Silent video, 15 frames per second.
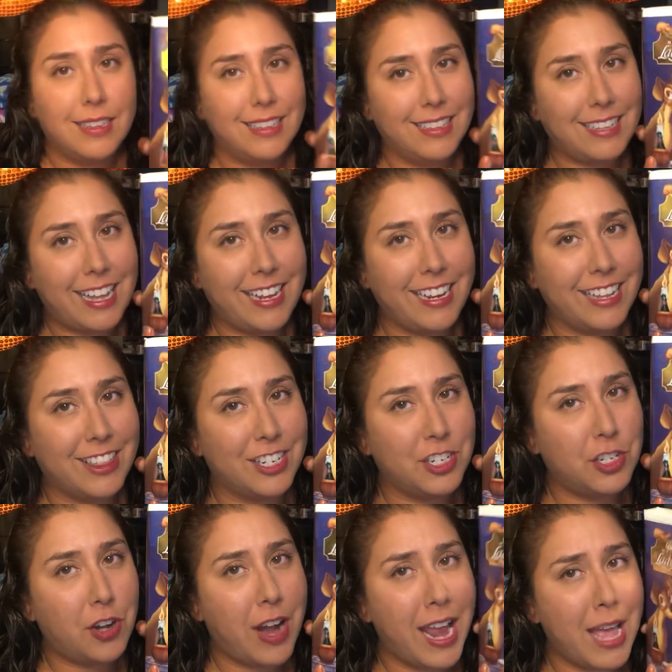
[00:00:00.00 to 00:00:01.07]
Lady and the
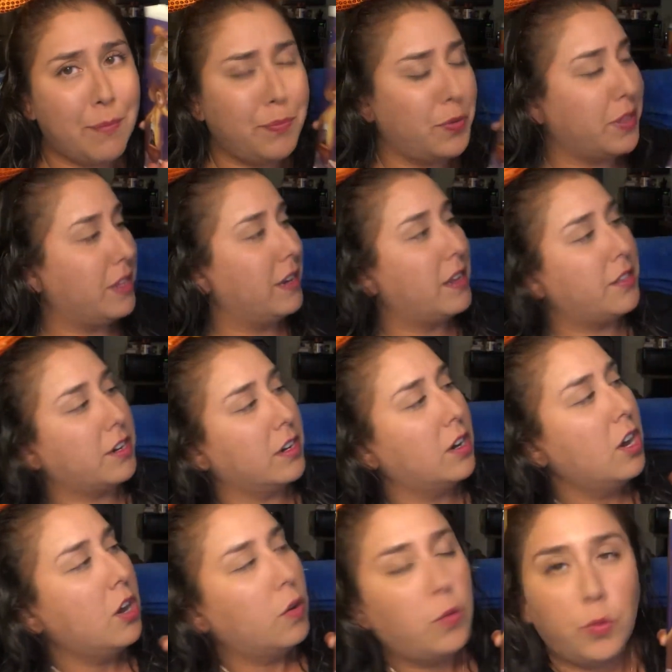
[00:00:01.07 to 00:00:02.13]
Tramp with another
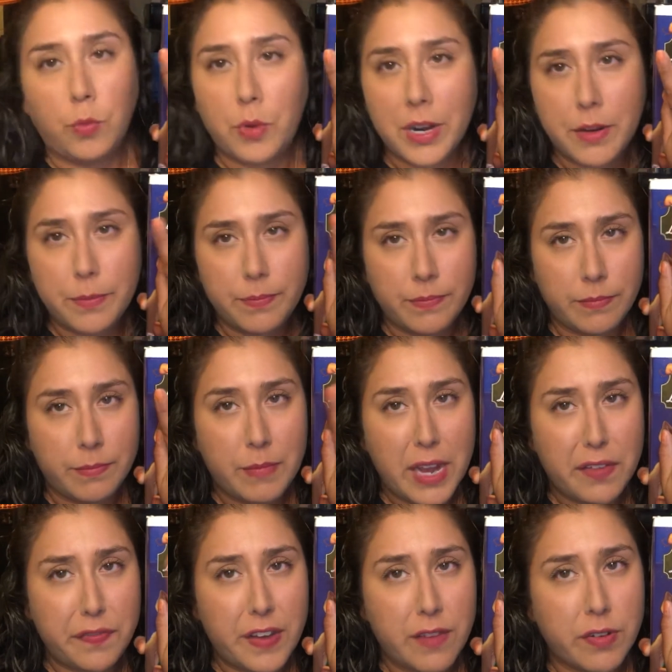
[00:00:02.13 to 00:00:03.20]
one of my
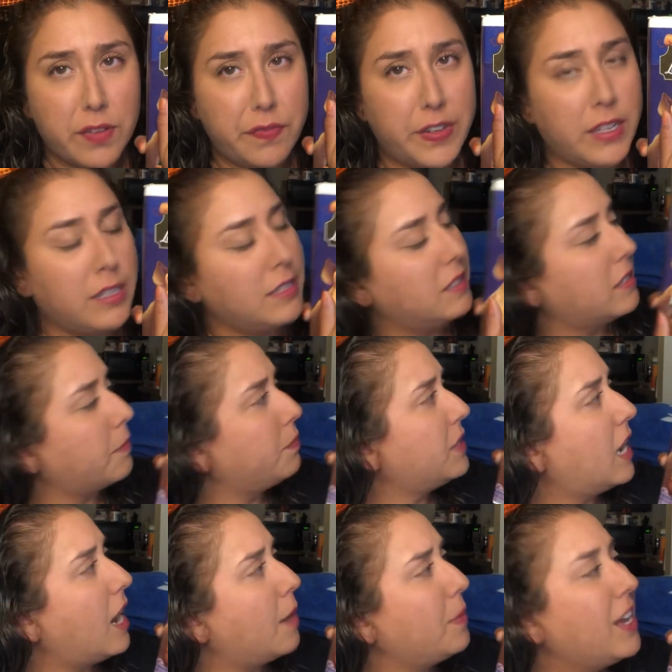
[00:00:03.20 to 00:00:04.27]
favorite villains up
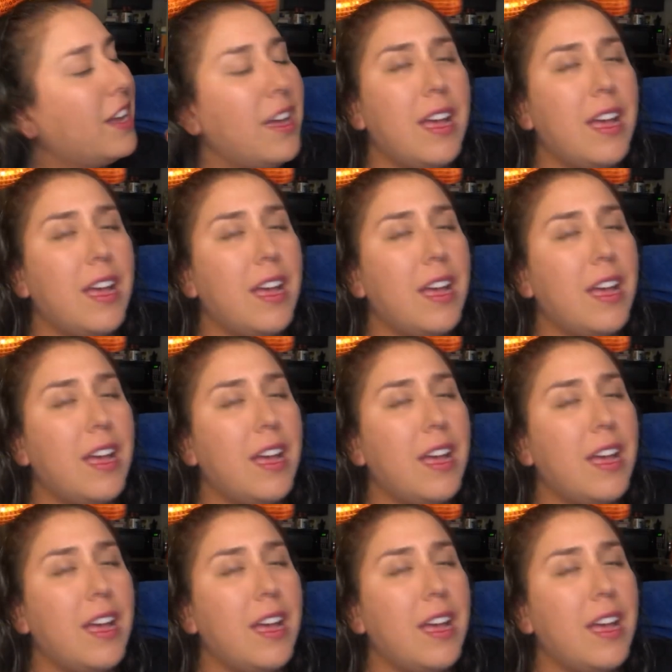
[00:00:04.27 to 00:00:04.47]
top.